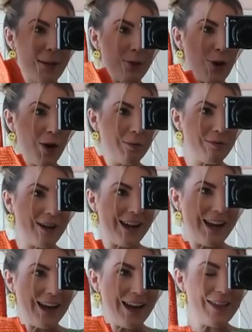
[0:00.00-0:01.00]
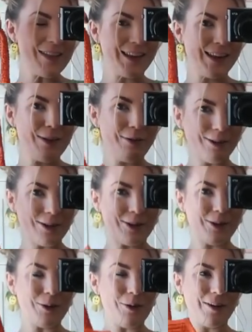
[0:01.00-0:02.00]
I'm incorporating the cute
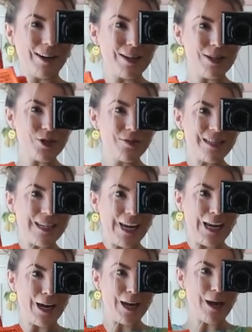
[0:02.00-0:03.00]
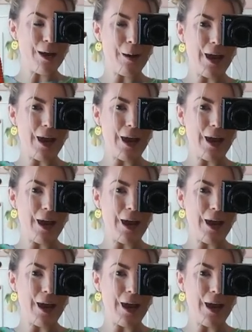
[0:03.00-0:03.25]
little orange rattan